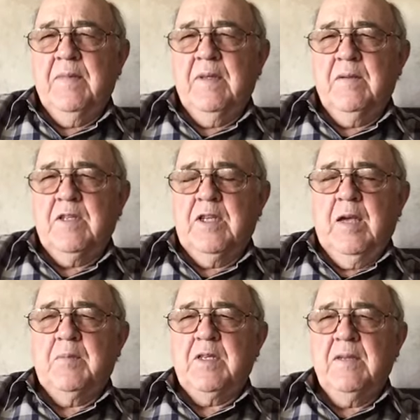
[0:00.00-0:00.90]

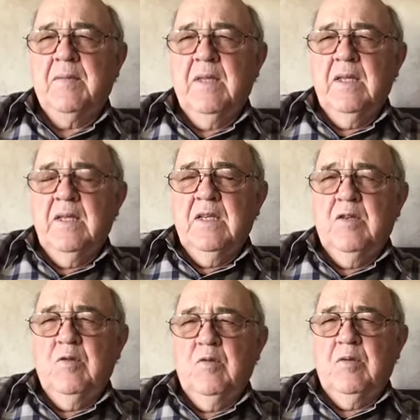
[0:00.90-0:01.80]
steps
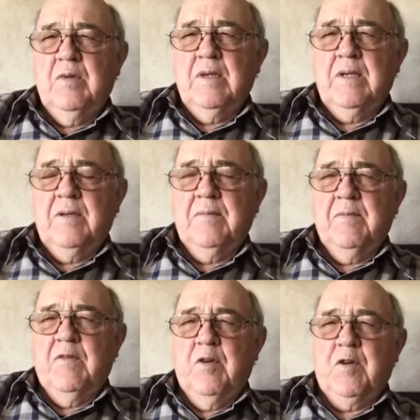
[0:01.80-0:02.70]
to
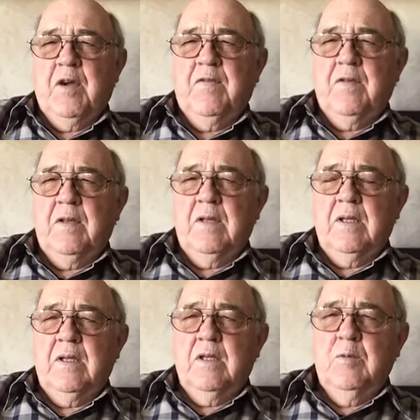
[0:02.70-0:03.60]
photograph
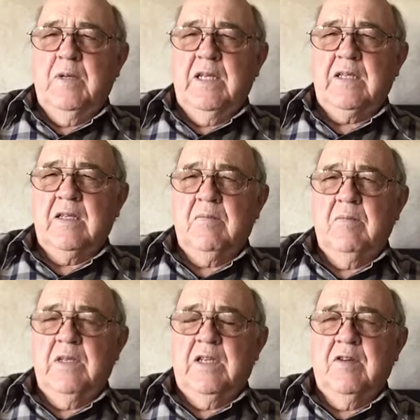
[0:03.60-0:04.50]
luminescent
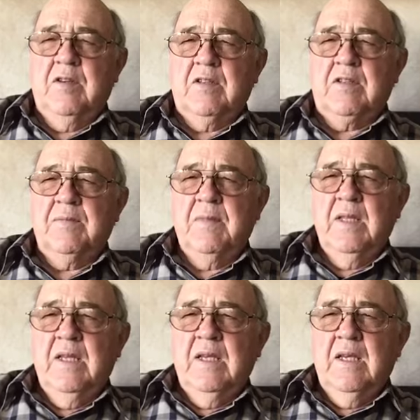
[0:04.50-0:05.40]
materials,
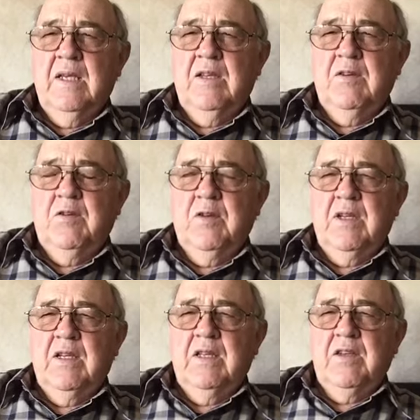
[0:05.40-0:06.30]
and you're doing
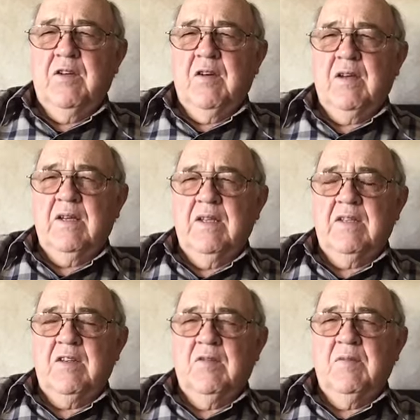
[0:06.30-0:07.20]
it in the dark. And
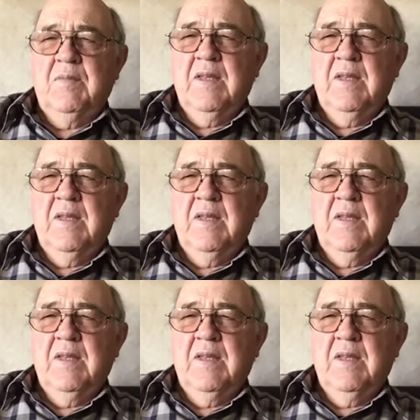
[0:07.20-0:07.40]
so